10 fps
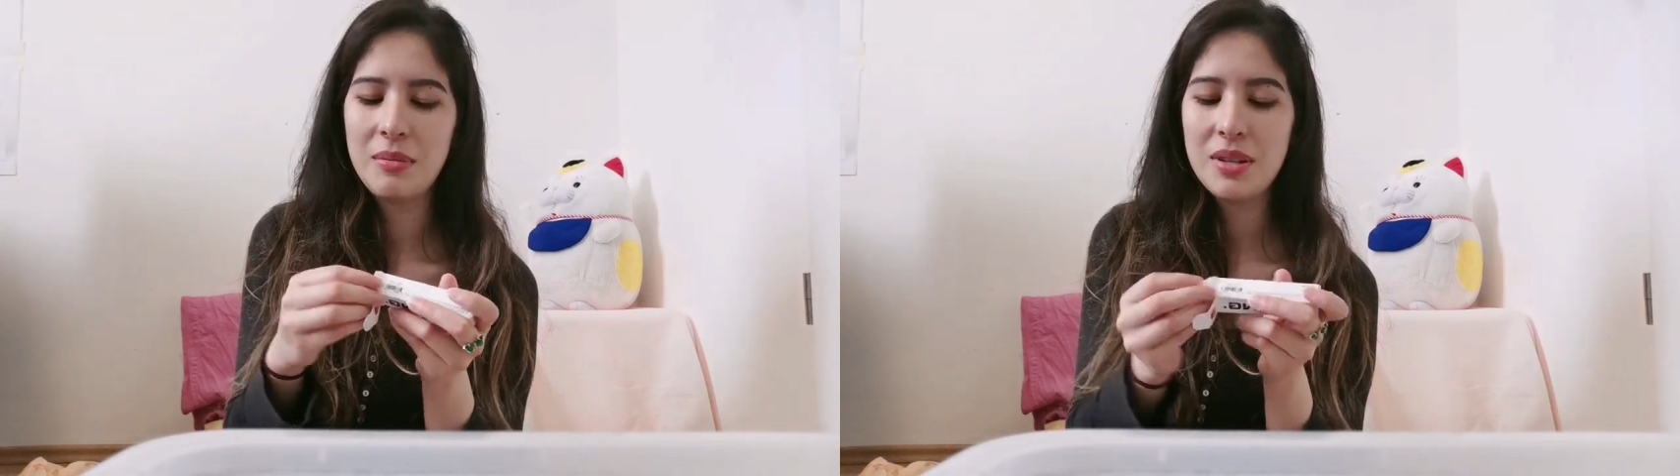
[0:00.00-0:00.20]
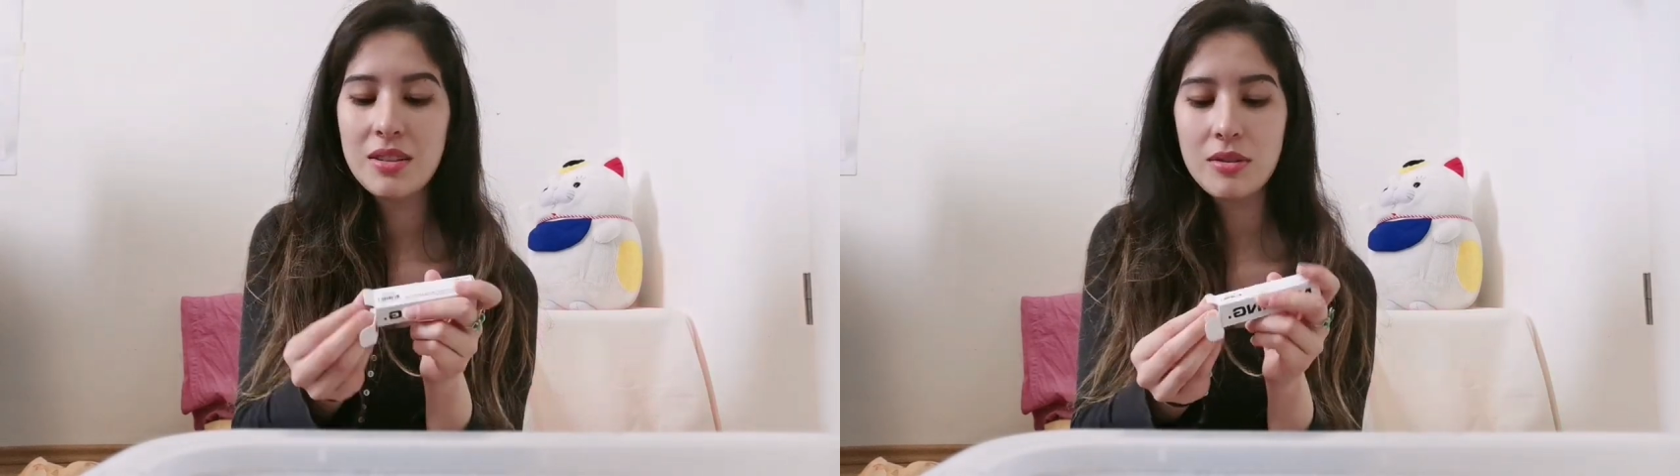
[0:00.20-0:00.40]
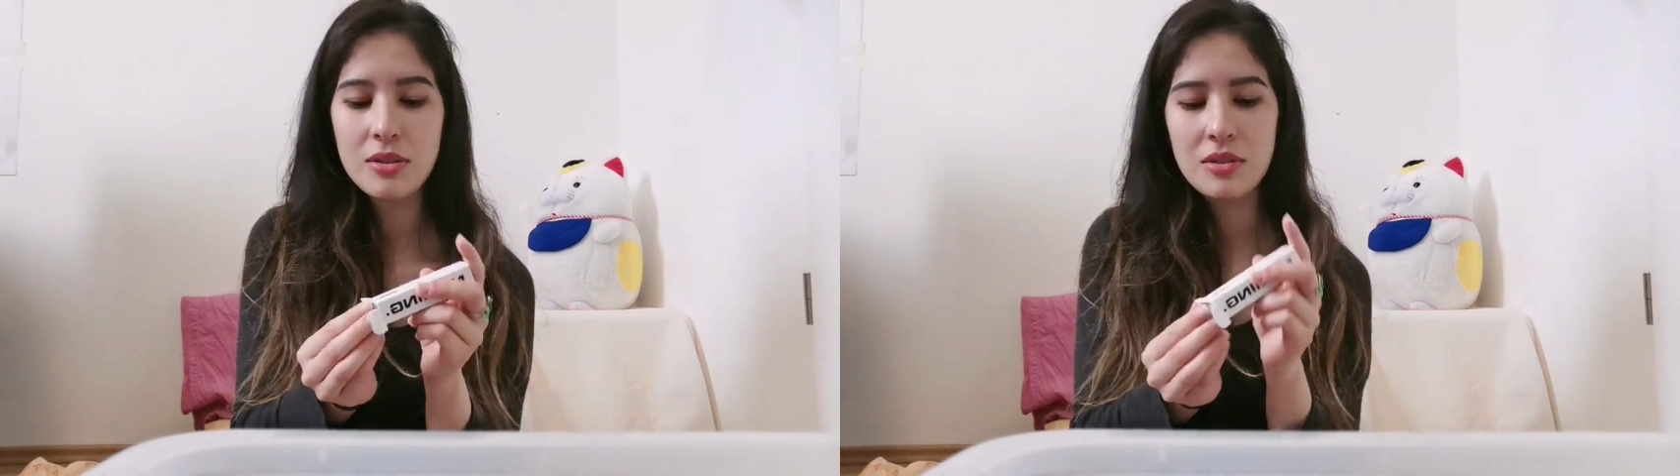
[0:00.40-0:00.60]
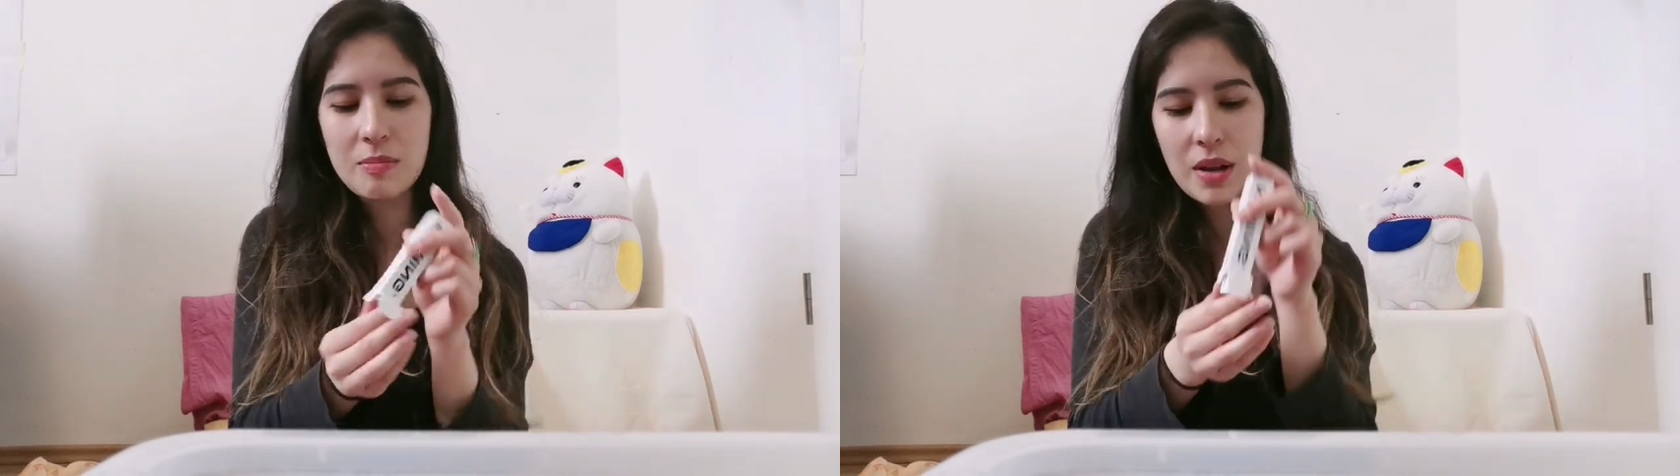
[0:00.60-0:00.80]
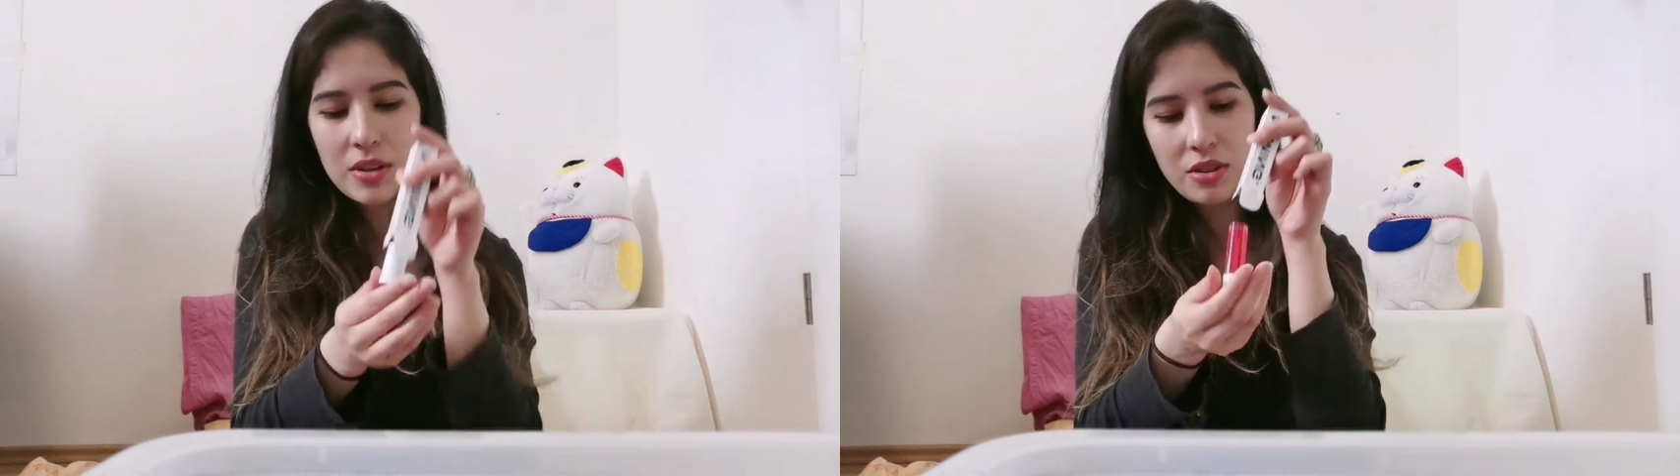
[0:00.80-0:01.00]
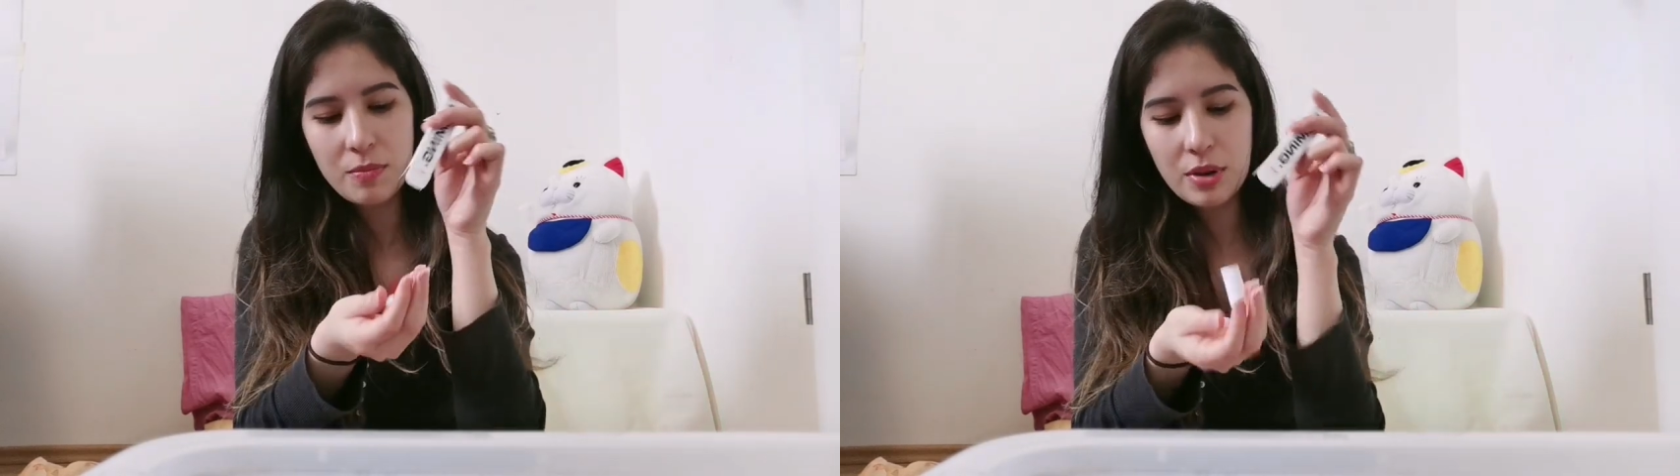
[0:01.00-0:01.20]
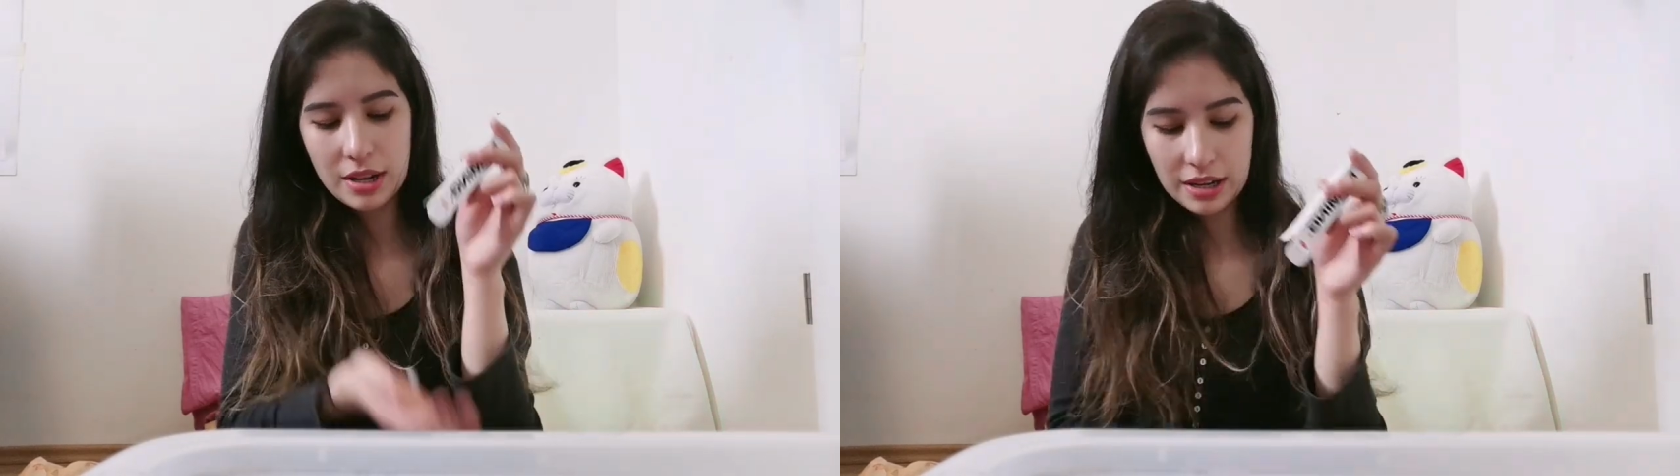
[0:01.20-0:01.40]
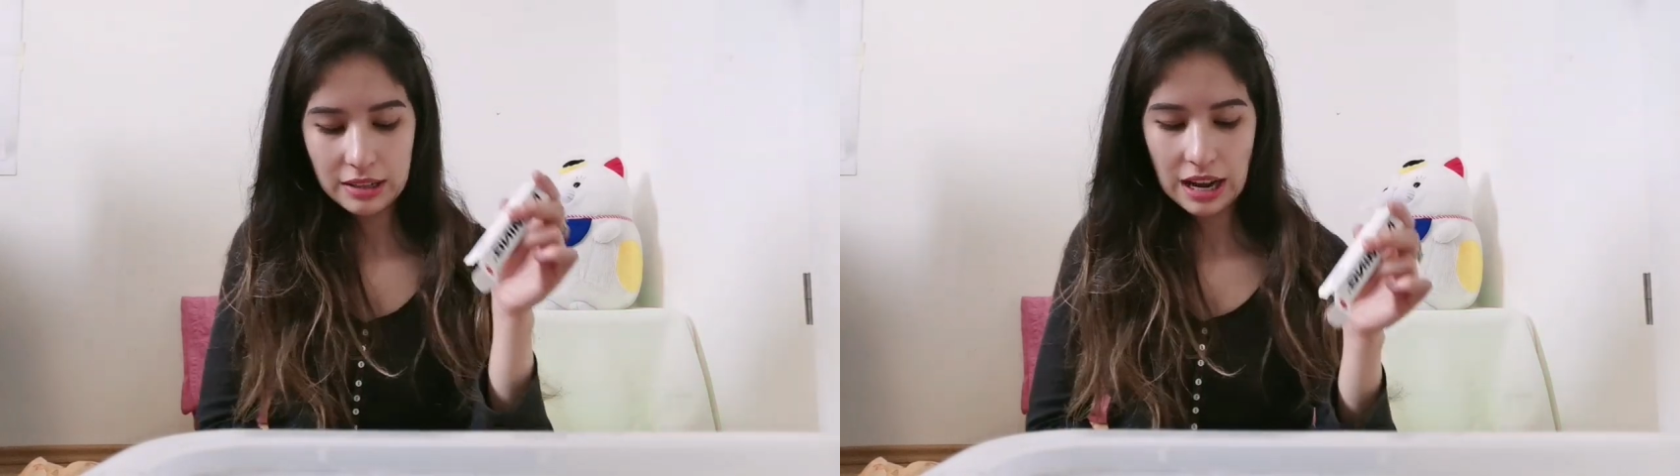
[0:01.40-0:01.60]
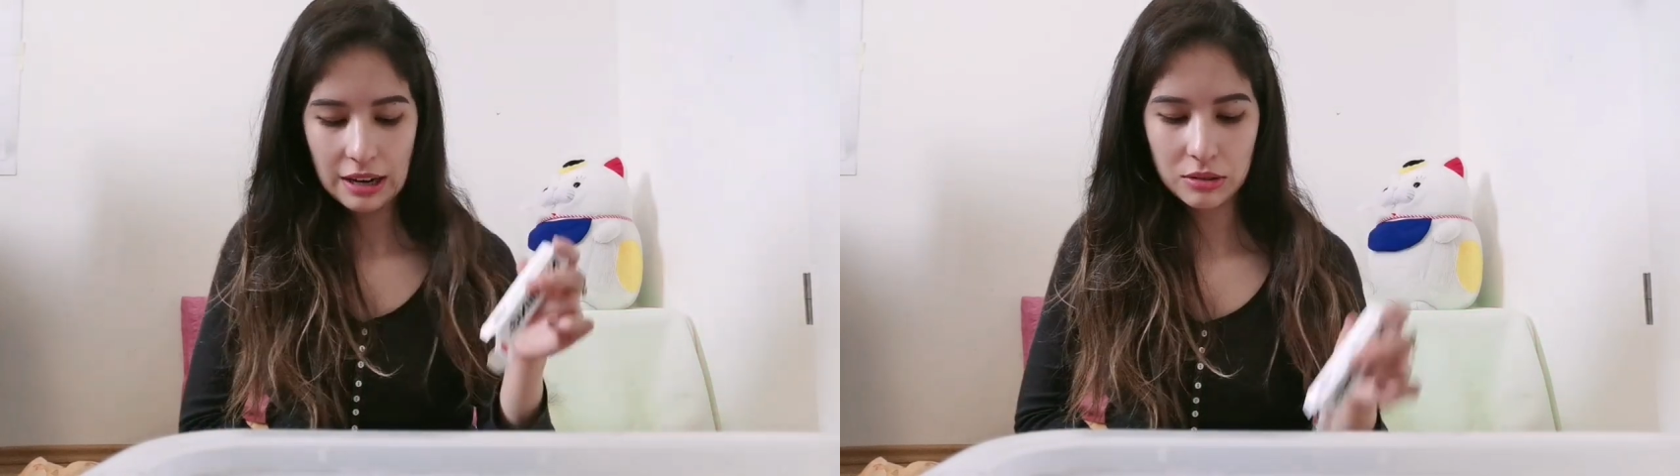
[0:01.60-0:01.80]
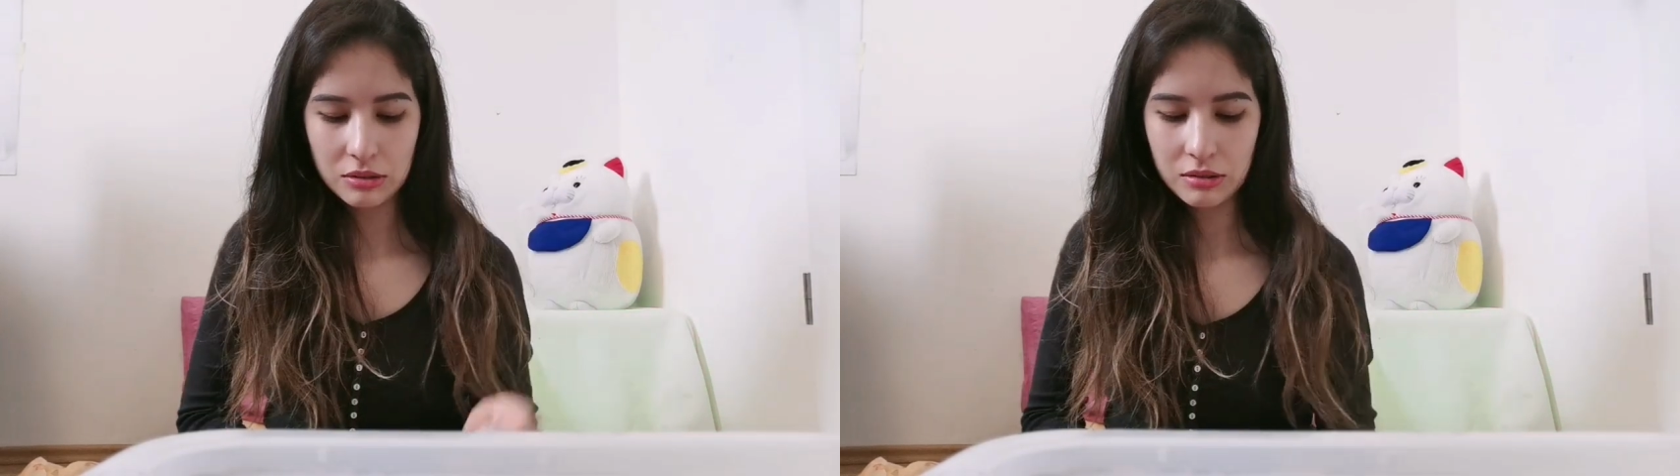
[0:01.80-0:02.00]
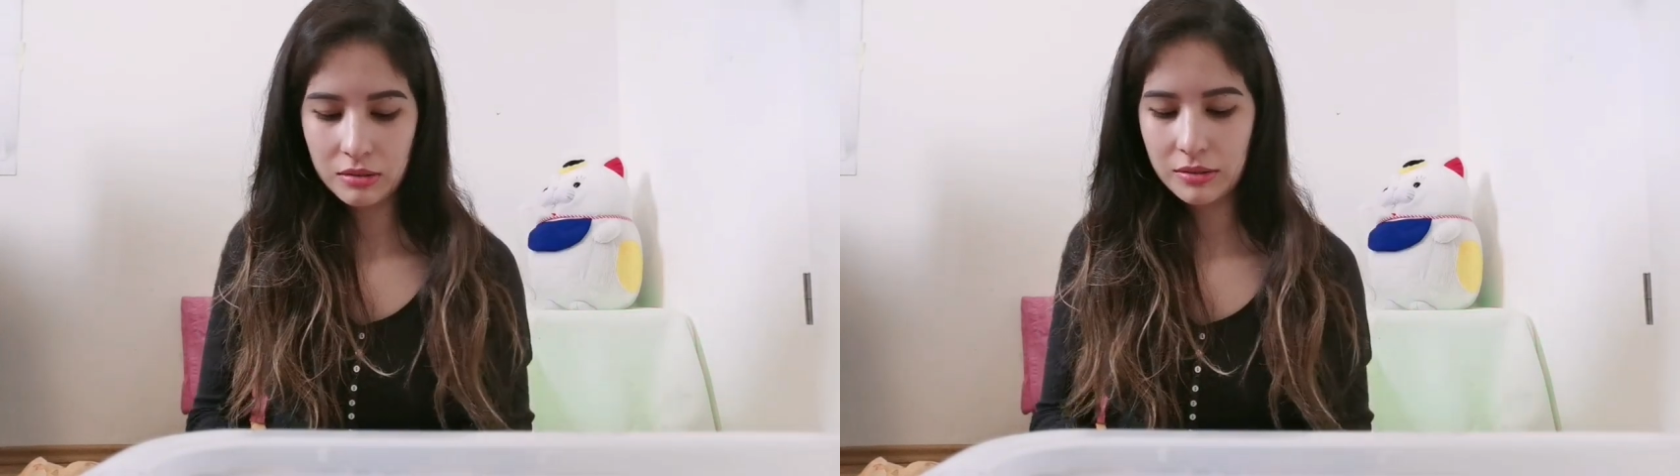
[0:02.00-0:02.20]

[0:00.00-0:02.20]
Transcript: This is also a sponsored product. I go.